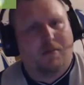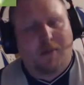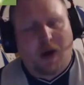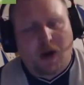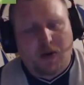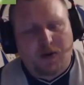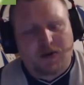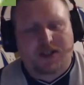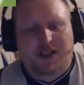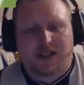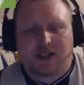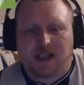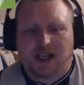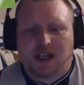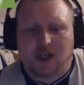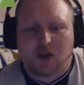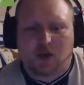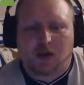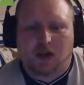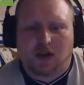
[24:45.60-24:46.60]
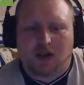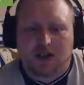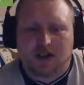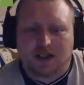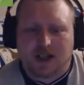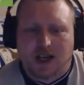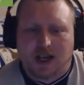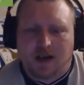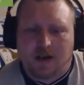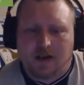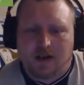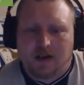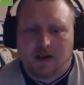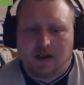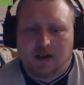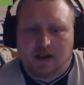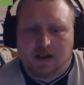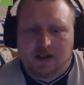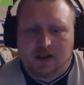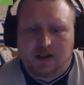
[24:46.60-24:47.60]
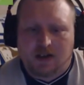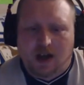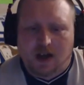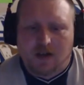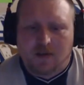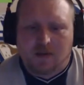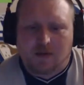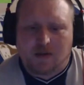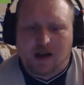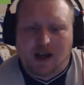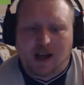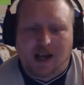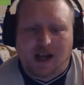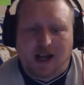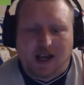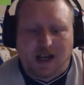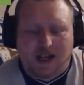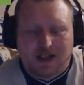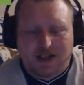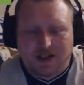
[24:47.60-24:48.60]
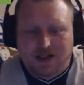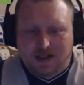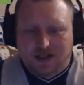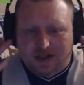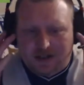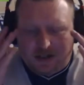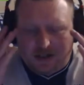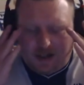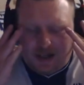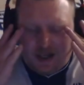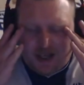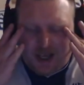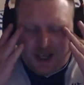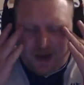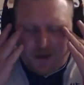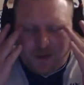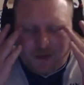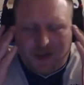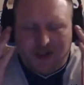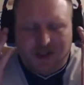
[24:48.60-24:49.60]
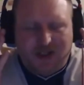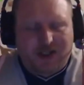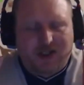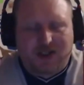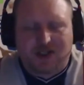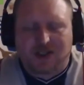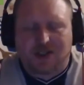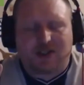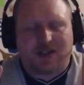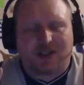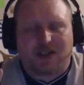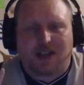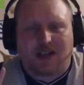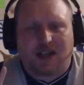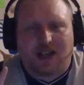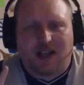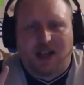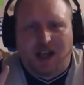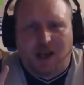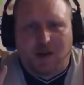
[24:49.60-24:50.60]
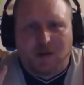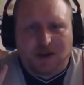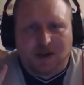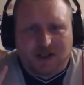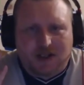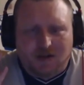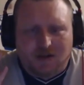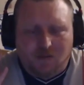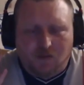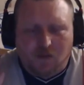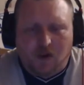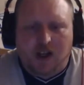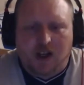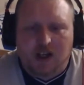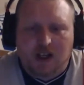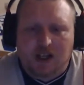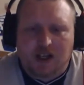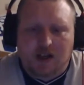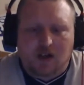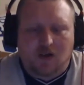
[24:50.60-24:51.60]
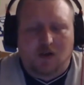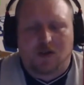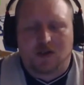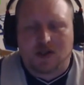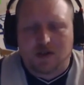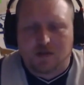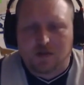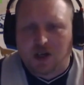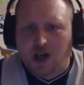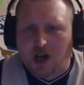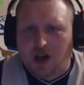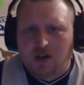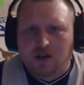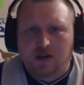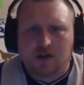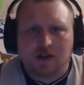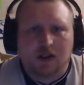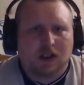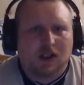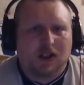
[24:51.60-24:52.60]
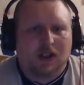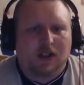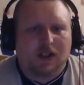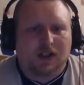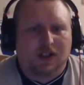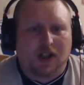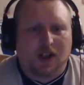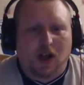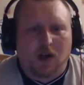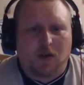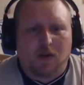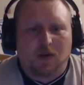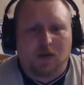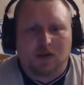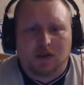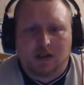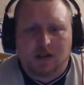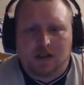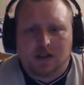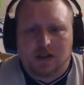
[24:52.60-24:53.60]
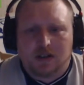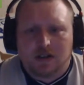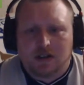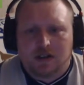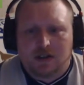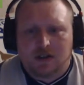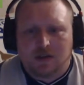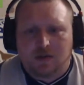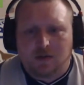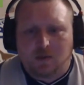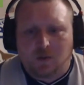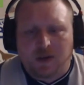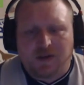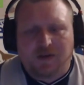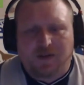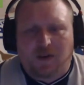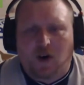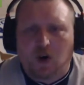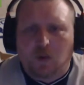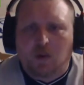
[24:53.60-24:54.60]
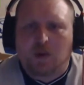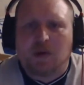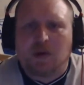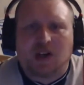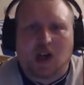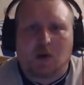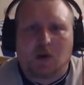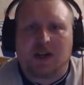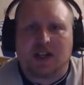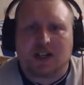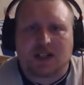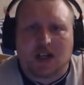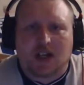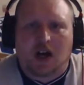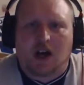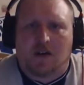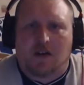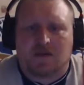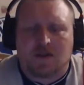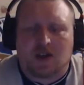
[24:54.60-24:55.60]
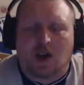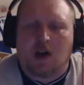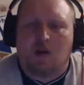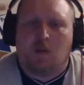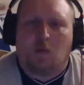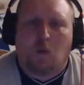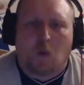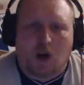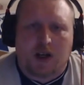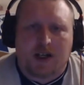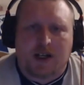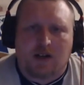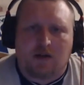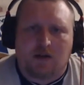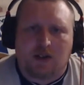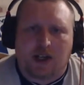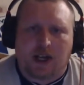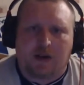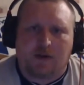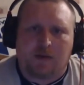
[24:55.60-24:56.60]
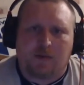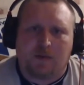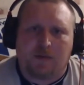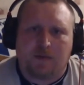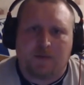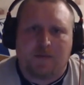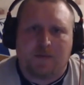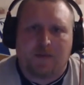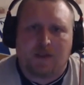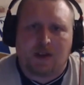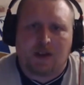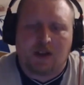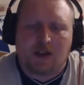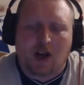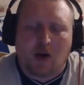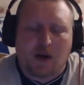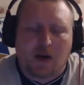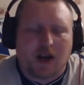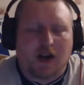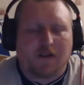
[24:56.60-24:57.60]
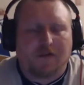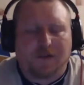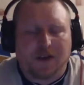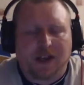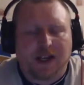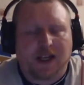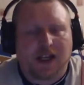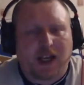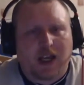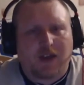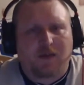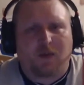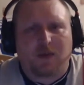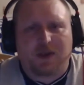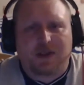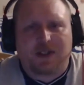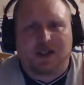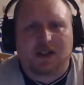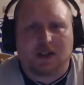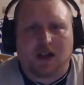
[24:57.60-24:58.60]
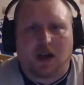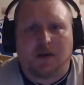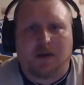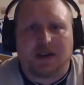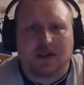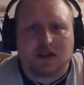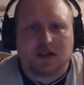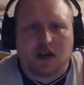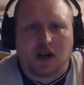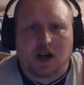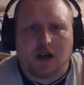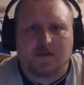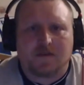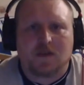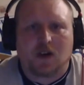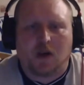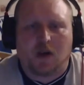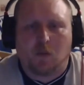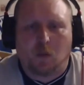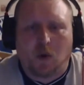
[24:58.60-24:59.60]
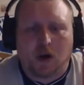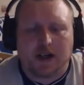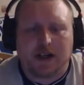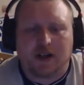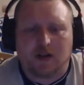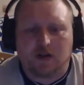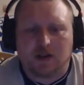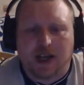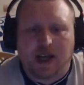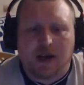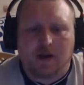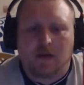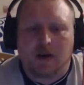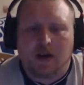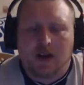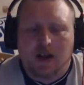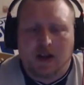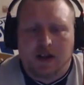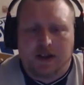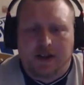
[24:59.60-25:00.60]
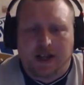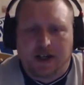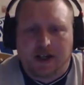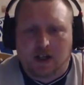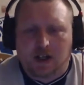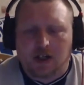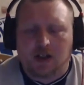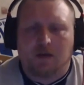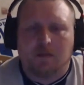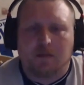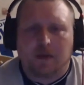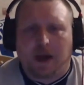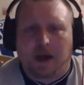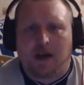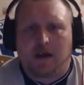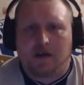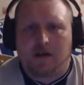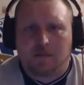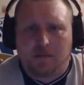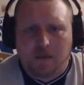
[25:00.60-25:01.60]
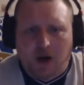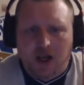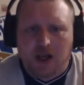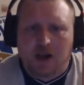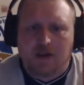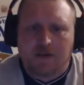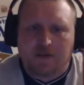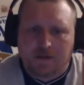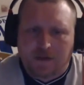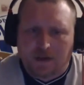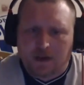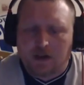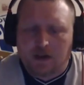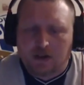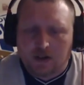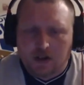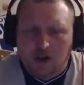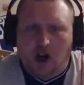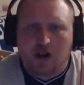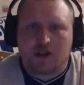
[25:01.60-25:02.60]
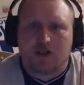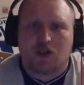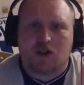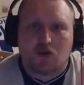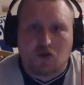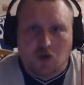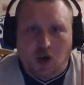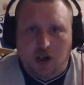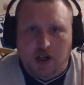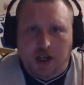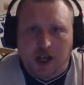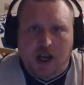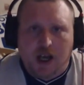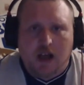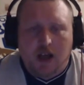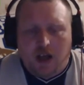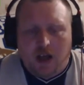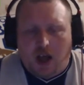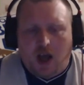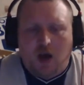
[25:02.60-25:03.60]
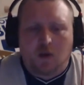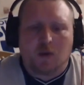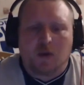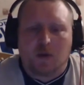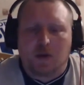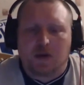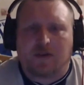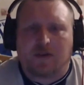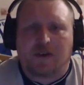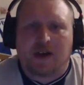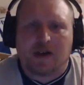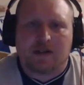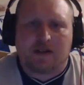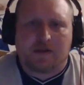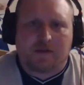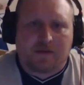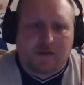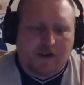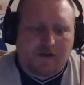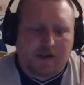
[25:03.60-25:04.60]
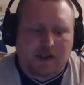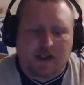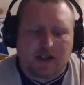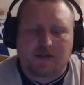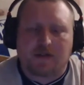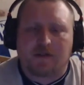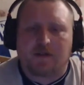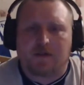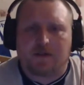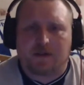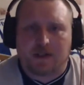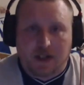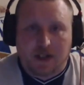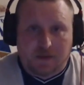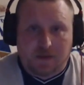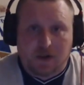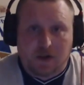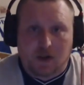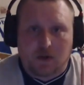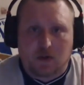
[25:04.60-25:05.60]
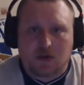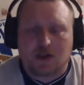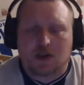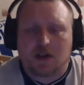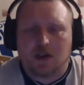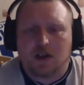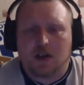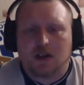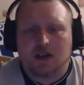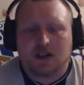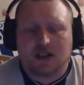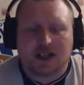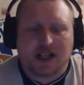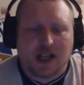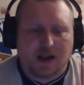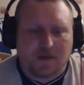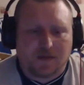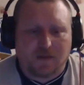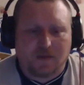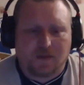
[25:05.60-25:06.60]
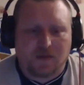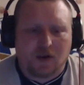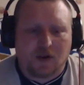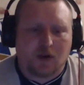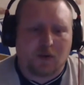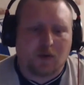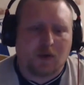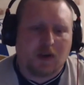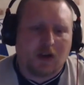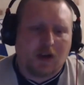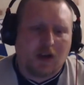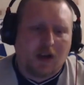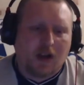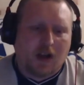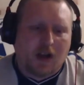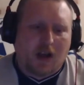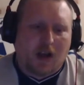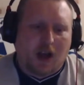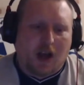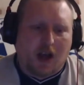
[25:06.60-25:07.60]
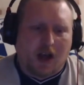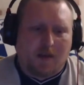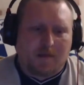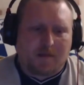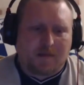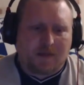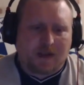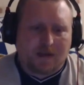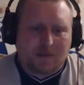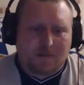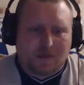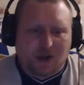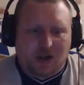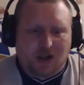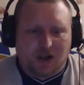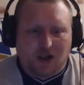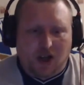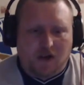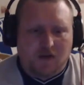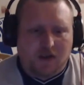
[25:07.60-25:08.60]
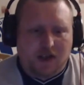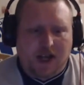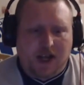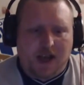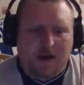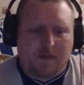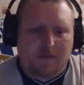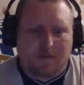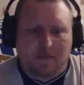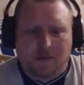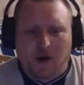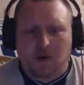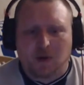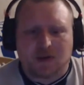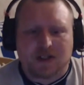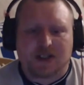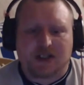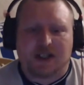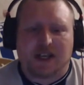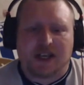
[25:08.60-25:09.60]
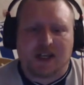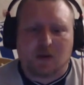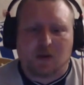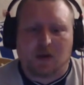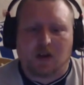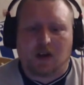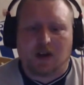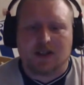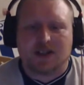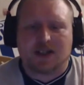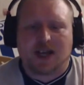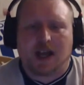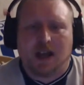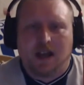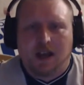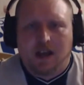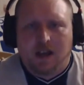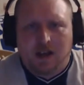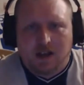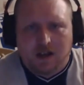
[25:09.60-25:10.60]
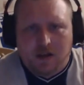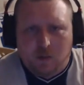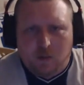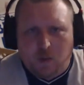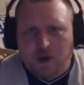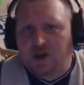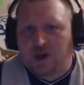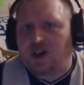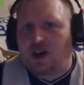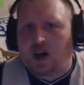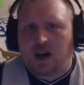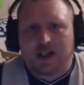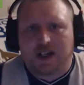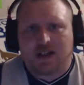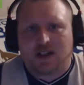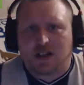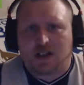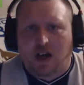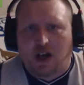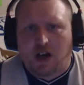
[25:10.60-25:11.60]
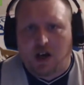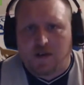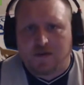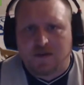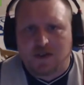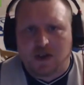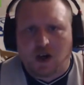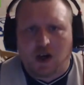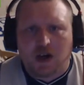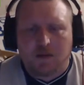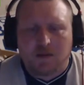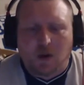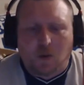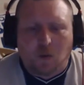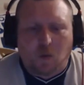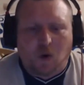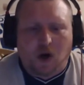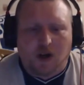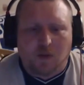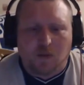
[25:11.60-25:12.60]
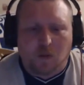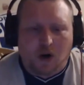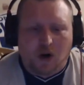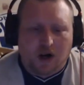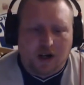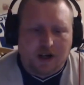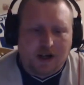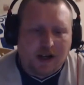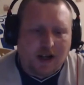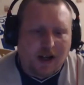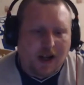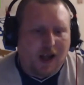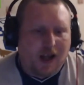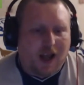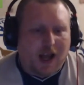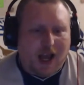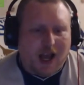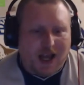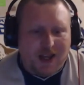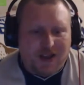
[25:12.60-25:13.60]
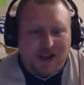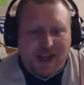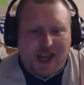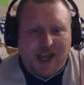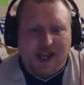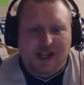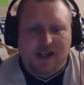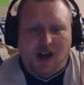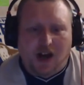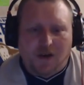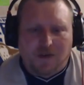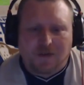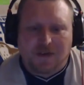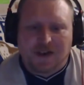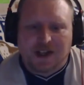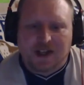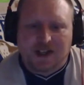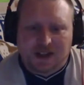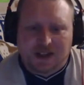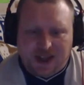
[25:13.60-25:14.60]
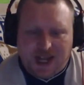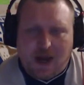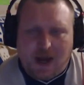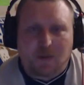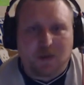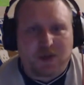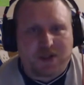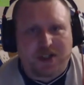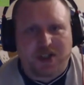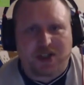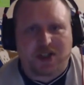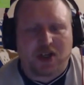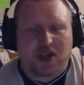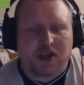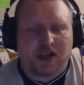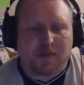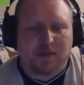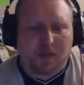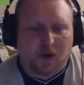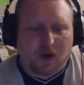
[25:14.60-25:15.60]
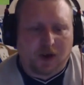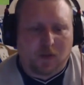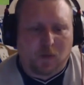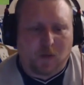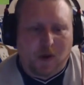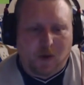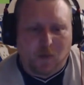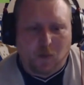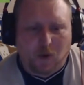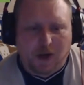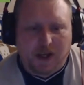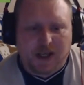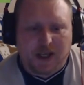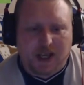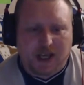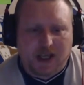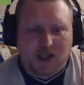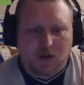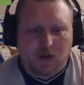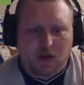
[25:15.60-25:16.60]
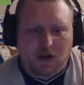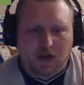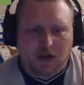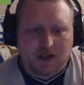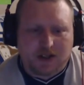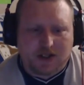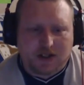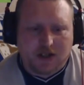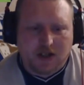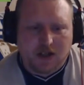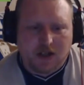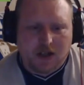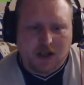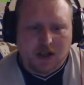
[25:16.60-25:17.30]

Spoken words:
poked in the equaliser, you know, and it was a really awesome goal. You know, we thought we were going into halftime 1-0 down, you know, and I think if we did go into halftime 1-0 down, then Colombia might have gotten stronger and we found it very difficult to get through. But Love and Hemp poked in the equaliser. We got into halftime at 1-1. And then I think that was the turning point when we equalised,